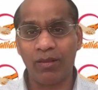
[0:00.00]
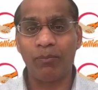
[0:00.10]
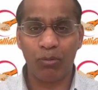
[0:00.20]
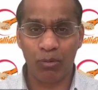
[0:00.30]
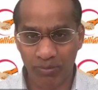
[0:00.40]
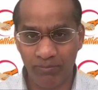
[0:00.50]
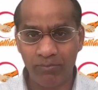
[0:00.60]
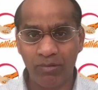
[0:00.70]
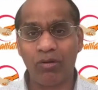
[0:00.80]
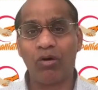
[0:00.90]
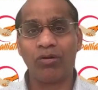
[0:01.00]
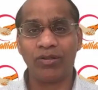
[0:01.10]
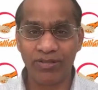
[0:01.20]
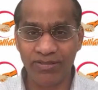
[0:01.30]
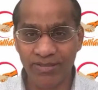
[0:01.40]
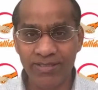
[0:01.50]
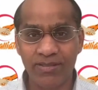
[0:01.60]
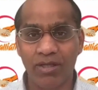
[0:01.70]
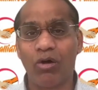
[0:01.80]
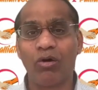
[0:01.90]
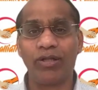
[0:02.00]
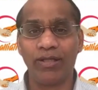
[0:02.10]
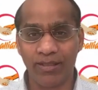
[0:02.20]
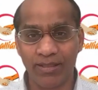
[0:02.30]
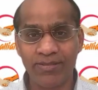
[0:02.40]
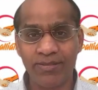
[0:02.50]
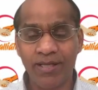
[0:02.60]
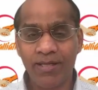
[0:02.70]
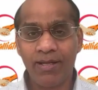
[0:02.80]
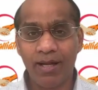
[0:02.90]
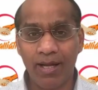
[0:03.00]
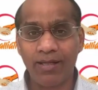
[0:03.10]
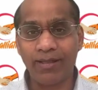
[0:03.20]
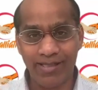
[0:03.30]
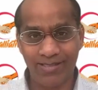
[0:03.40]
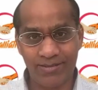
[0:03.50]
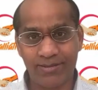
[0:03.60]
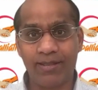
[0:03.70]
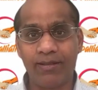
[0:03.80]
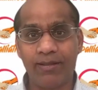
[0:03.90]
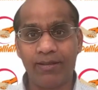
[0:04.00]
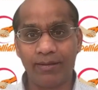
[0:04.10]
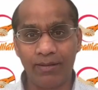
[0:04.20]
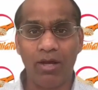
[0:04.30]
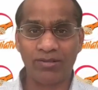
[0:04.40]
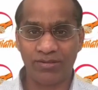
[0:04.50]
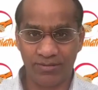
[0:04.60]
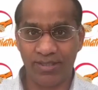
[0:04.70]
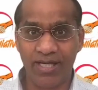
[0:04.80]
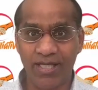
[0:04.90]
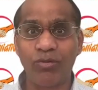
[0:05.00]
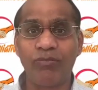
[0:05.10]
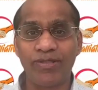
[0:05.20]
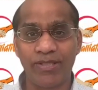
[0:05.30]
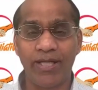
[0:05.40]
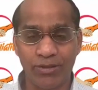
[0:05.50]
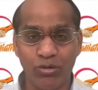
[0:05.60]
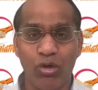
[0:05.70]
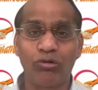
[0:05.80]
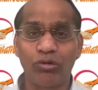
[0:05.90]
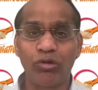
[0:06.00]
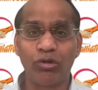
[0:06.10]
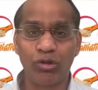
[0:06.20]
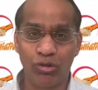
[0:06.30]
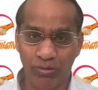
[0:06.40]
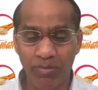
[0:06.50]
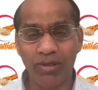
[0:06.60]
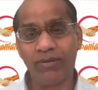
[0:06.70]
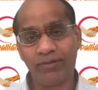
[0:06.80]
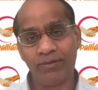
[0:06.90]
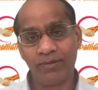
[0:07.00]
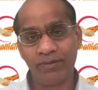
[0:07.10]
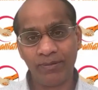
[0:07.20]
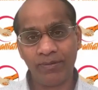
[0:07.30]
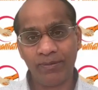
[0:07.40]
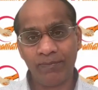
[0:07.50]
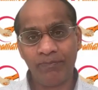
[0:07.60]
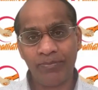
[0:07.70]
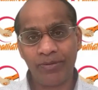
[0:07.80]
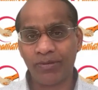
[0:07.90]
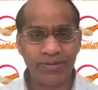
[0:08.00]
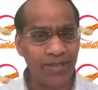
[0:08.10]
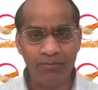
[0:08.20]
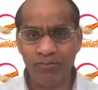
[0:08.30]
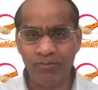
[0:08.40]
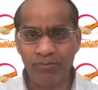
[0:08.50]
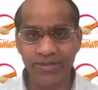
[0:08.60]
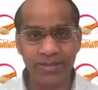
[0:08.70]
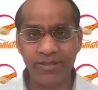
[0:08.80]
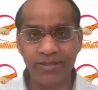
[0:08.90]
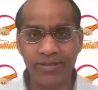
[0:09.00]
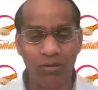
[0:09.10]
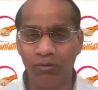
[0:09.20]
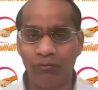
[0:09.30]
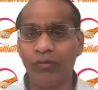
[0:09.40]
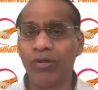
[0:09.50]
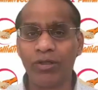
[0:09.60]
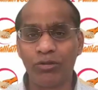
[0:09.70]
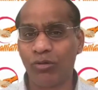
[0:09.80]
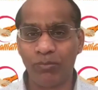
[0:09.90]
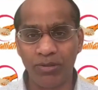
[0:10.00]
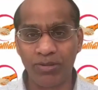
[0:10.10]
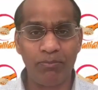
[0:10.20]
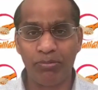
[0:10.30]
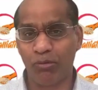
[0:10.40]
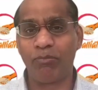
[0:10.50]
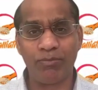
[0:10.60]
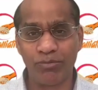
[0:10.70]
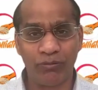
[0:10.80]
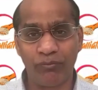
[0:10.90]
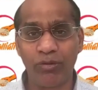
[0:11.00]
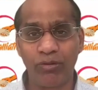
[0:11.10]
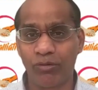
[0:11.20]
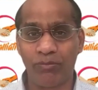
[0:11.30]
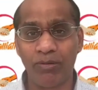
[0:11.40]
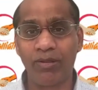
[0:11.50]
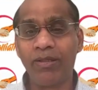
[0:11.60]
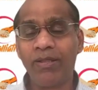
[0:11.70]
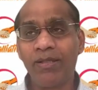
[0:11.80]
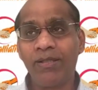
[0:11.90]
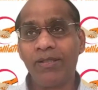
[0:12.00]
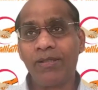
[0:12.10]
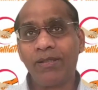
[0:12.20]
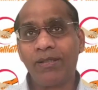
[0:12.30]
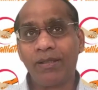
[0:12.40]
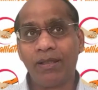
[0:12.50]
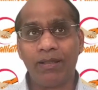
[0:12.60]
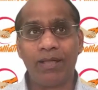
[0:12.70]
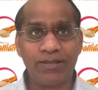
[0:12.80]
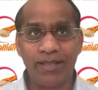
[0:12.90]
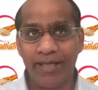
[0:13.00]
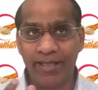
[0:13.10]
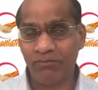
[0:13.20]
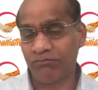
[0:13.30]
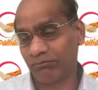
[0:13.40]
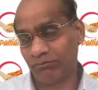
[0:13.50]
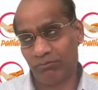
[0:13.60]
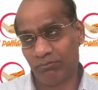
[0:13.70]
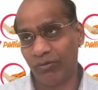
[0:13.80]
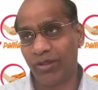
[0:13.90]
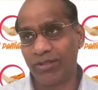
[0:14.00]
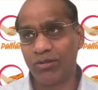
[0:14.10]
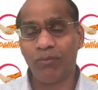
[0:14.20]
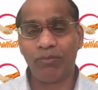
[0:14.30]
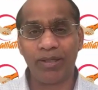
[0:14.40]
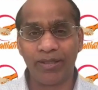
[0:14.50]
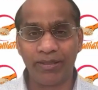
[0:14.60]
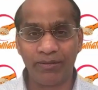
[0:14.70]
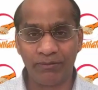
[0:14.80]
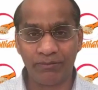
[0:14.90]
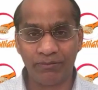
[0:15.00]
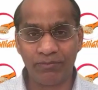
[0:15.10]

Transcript: the problem or the disease or the illness at its last stage when we say it's not curable. Because some diseases are fully curable, some problems are fully curable. Let's say, for example, like a